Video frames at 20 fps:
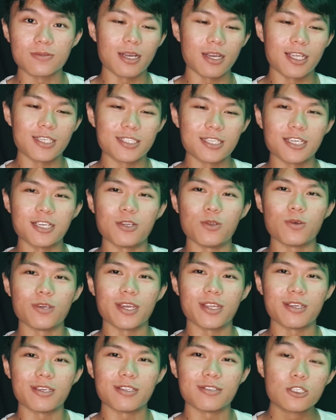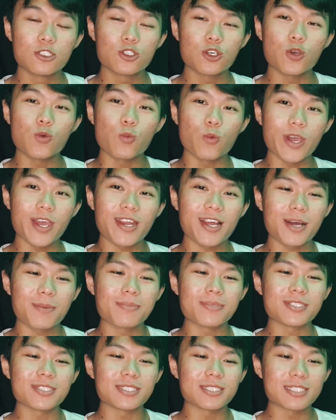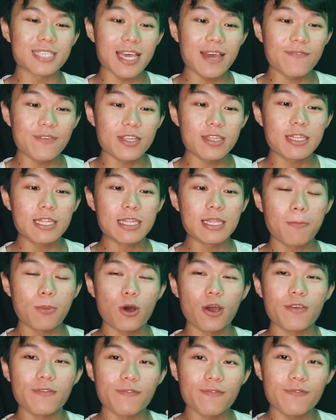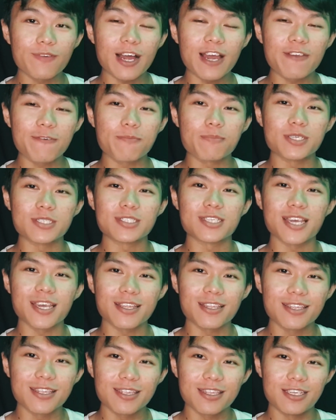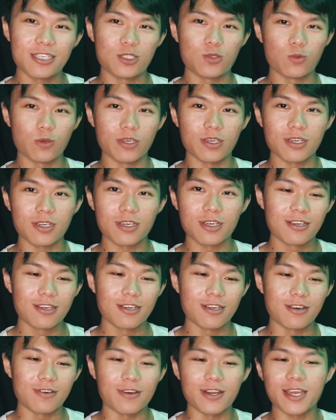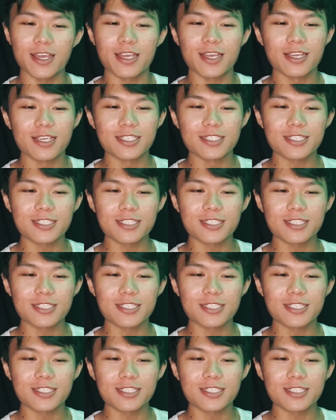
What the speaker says: Let's take a look at it. So it went up 7.5% this week, right?